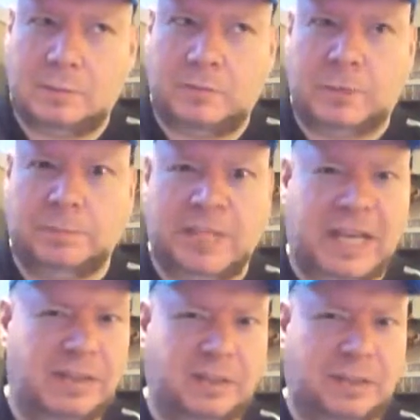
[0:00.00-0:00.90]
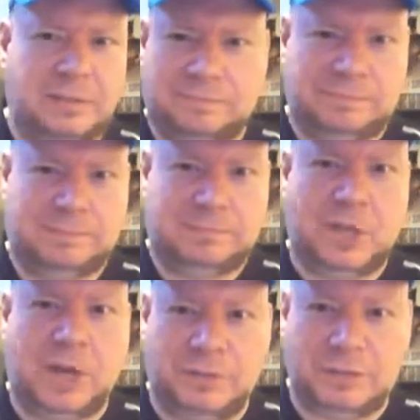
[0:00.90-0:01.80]
from Canada,
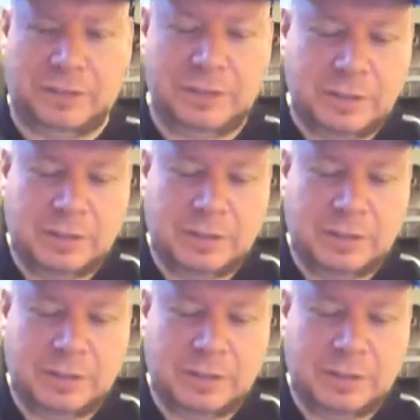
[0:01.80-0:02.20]
obviously,